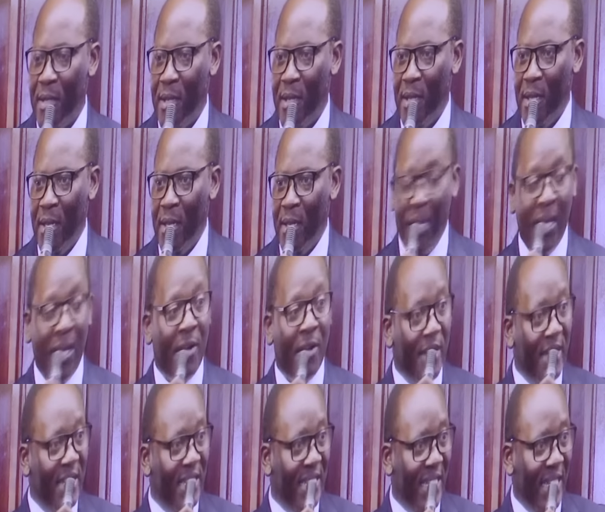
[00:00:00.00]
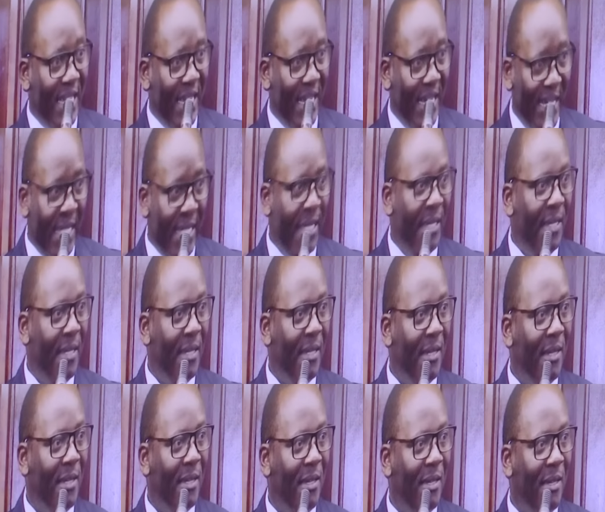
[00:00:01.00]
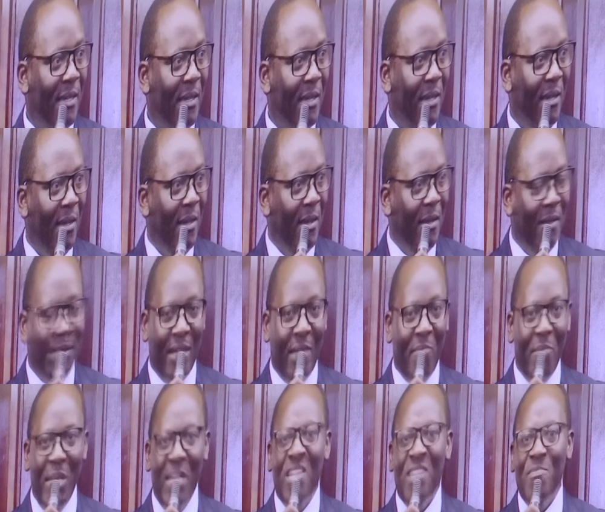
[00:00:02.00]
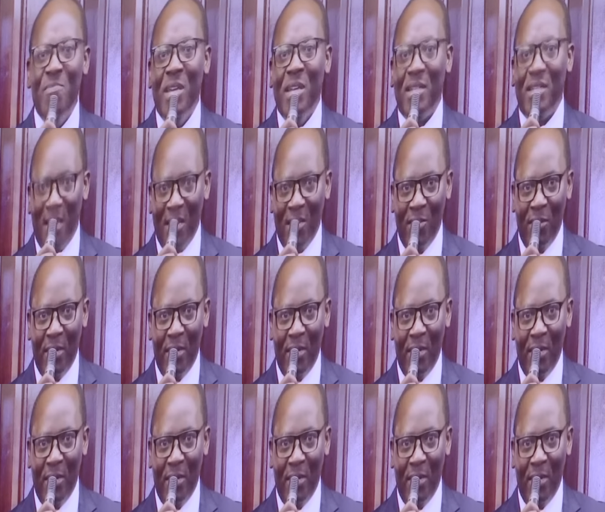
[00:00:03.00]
Increasingly, the amendments actually are a